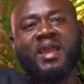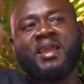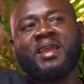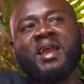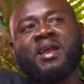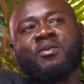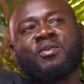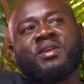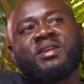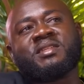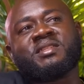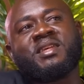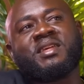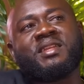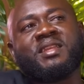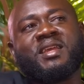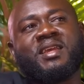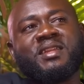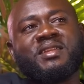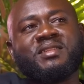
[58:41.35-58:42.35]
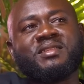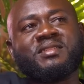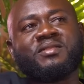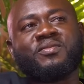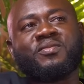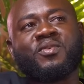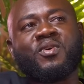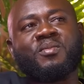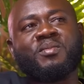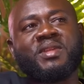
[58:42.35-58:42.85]
I was in the
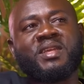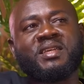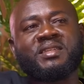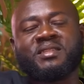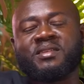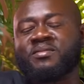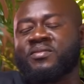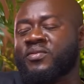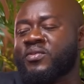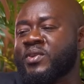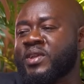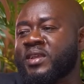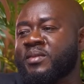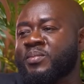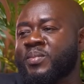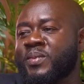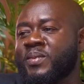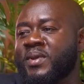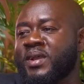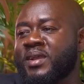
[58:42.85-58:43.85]
NDC for many years for him.